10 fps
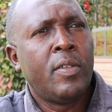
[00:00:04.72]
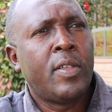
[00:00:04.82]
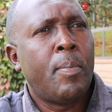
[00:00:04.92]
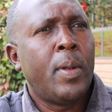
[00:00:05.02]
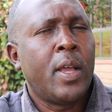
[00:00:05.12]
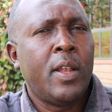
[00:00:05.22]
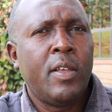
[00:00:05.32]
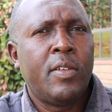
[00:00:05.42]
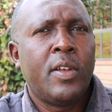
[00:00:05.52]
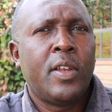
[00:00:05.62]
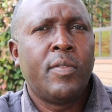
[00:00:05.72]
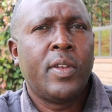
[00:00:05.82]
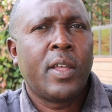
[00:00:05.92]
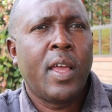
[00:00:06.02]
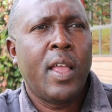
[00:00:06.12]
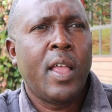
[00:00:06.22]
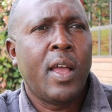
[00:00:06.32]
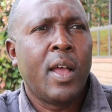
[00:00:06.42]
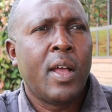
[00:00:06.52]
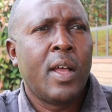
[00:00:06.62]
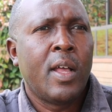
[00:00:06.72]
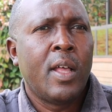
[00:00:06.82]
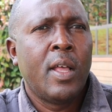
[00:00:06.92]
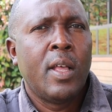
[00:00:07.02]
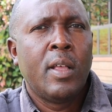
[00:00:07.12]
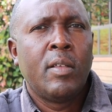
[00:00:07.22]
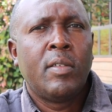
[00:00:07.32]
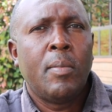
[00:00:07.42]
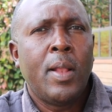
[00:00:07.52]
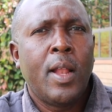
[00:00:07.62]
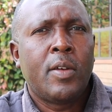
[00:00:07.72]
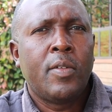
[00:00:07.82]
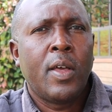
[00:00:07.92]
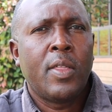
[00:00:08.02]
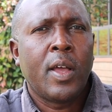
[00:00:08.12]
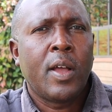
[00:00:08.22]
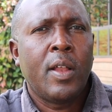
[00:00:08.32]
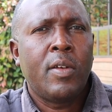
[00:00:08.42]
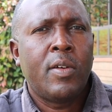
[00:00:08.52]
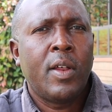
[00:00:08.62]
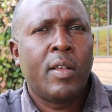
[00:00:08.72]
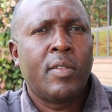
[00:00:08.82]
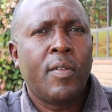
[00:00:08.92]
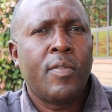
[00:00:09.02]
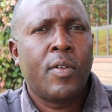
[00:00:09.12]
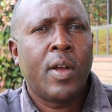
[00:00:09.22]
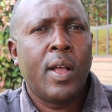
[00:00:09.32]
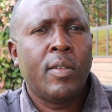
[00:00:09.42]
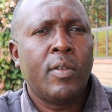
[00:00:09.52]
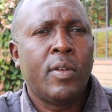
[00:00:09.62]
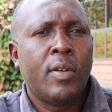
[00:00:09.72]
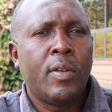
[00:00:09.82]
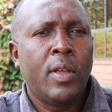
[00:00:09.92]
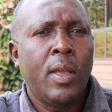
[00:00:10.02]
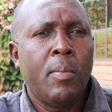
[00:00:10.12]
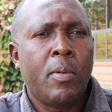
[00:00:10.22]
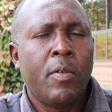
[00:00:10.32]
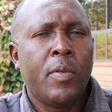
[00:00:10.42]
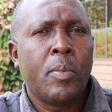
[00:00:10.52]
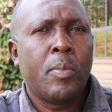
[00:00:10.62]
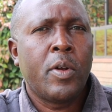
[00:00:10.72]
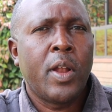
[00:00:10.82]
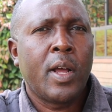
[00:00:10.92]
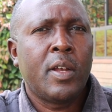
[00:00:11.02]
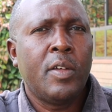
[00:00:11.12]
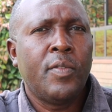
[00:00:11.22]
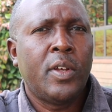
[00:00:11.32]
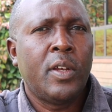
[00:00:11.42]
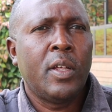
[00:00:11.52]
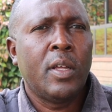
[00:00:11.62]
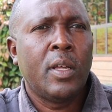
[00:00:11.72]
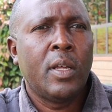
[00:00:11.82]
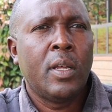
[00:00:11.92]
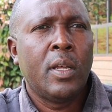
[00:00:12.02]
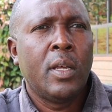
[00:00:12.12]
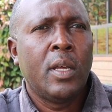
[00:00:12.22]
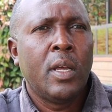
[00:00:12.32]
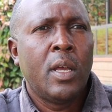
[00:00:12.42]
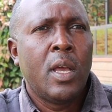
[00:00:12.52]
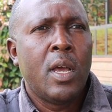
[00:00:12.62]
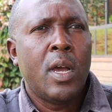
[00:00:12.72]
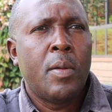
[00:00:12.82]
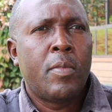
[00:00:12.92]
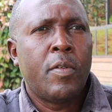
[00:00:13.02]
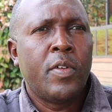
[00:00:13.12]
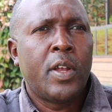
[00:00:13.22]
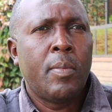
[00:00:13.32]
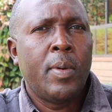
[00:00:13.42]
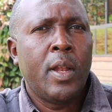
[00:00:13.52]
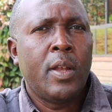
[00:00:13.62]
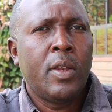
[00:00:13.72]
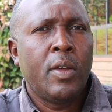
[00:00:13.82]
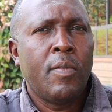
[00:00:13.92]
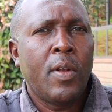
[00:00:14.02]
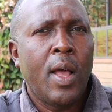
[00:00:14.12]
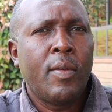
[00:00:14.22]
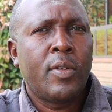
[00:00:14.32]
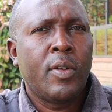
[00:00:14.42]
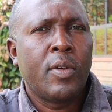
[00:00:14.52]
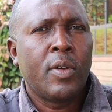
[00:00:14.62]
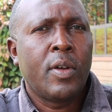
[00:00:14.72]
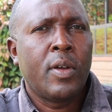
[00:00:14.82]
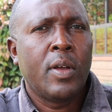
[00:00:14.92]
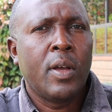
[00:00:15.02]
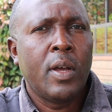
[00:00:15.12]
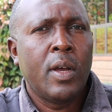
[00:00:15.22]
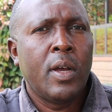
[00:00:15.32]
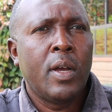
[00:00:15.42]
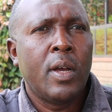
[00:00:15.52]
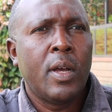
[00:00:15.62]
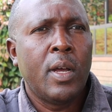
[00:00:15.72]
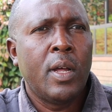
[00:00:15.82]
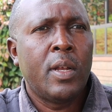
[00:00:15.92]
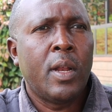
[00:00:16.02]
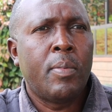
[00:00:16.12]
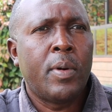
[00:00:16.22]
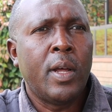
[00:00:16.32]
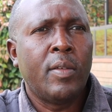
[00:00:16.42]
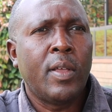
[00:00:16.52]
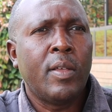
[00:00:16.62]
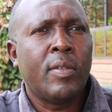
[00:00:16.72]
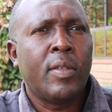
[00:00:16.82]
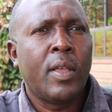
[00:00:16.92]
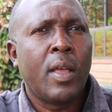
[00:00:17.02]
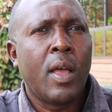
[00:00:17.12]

sapling initiative in Kenya, similar to the other country as a focus on improving productivity and profitability of livestock uh, enterprises.